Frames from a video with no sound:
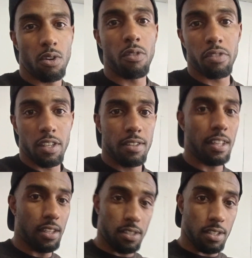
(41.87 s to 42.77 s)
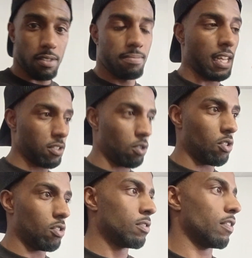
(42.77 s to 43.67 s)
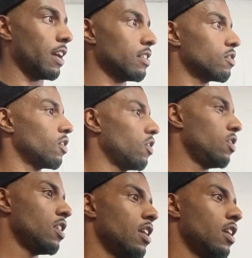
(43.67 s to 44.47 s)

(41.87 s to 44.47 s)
Hopefully, that's the goal, right? So,